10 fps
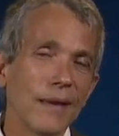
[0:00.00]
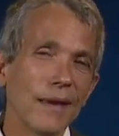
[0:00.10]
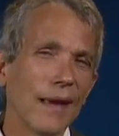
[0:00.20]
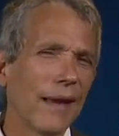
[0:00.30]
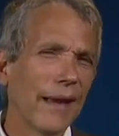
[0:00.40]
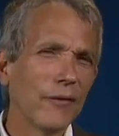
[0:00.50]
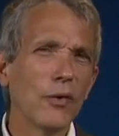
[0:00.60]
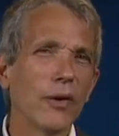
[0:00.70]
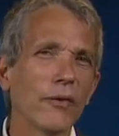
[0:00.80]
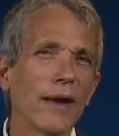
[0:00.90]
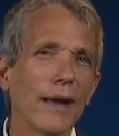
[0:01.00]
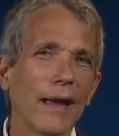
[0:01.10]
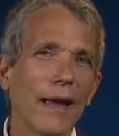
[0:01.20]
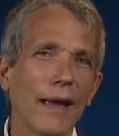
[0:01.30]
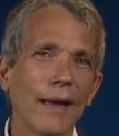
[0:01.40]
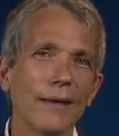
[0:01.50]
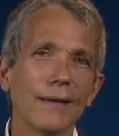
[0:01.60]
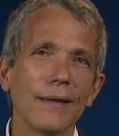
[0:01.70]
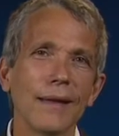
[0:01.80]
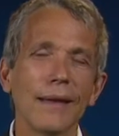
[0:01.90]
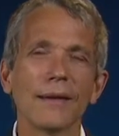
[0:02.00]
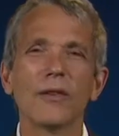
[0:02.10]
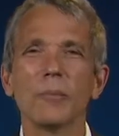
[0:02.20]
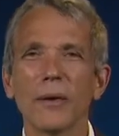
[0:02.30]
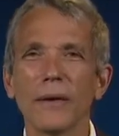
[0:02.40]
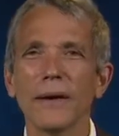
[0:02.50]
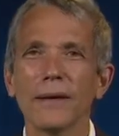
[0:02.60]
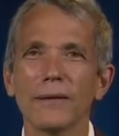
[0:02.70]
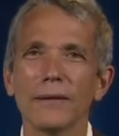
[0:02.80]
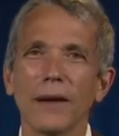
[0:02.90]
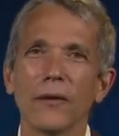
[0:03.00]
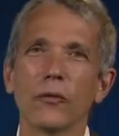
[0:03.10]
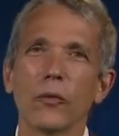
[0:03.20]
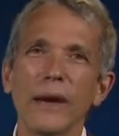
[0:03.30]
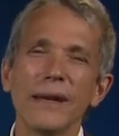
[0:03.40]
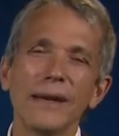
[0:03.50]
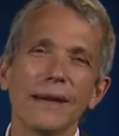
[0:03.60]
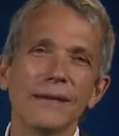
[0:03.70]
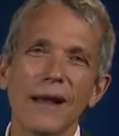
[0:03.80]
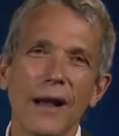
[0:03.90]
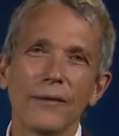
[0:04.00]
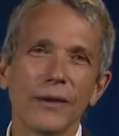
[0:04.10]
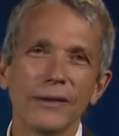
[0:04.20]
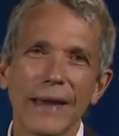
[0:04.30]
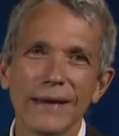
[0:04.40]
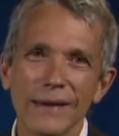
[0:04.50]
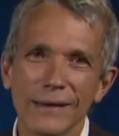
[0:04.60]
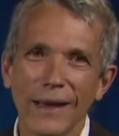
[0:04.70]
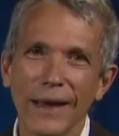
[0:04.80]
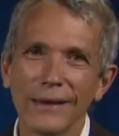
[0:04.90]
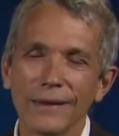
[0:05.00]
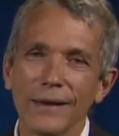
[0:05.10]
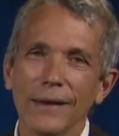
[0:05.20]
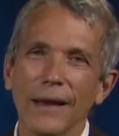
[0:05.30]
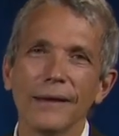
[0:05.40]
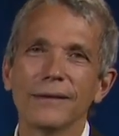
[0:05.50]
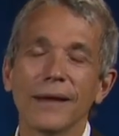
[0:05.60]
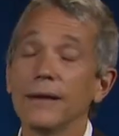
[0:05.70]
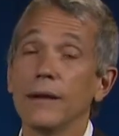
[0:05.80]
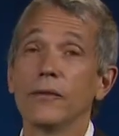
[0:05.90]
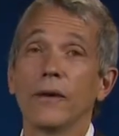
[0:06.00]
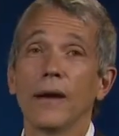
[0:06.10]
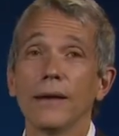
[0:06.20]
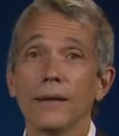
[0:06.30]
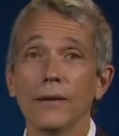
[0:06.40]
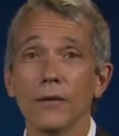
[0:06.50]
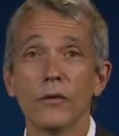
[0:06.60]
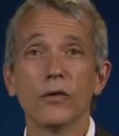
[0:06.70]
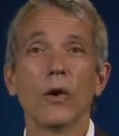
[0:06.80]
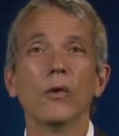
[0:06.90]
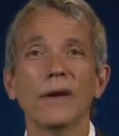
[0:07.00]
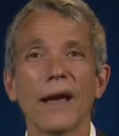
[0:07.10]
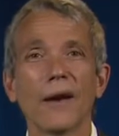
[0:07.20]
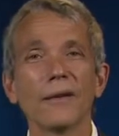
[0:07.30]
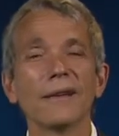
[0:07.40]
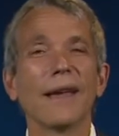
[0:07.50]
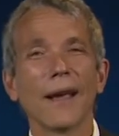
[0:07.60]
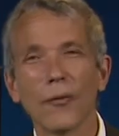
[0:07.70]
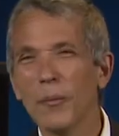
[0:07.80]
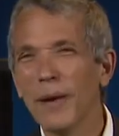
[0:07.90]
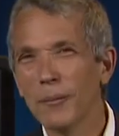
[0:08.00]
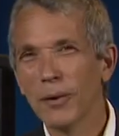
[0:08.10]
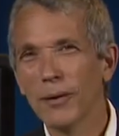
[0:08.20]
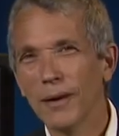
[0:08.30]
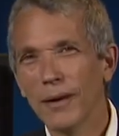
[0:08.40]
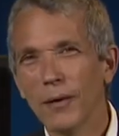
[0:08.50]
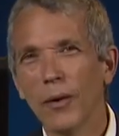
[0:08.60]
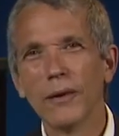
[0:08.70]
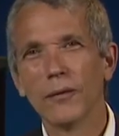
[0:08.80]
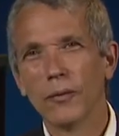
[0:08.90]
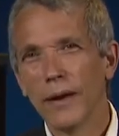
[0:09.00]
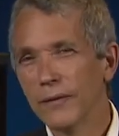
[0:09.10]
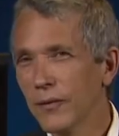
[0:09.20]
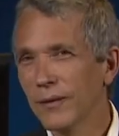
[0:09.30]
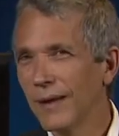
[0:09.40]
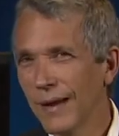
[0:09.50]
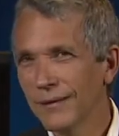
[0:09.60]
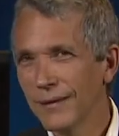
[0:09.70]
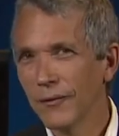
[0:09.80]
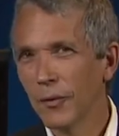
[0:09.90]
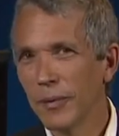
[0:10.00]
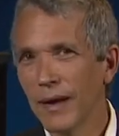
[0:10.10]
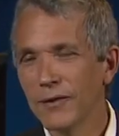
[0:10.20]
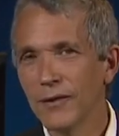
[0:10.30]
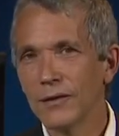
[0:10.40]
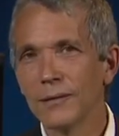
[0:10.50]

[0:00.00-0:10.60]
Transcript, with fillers: have you ever had the experience of reading a novel late at night and suddenly find that you've zoned out and can't remember what you've read for the last several pages?